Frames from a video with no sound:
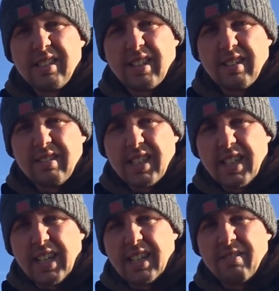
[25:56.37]
So
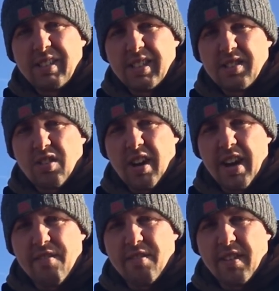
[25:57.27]
yeah, we're just drying
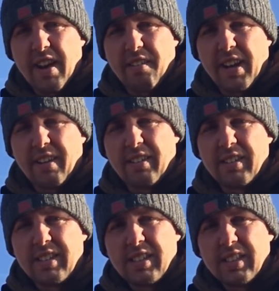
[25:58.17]
everything out now.
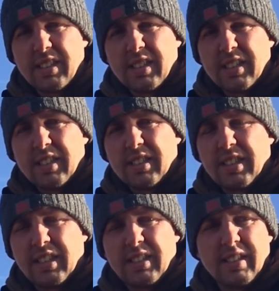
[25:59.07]
So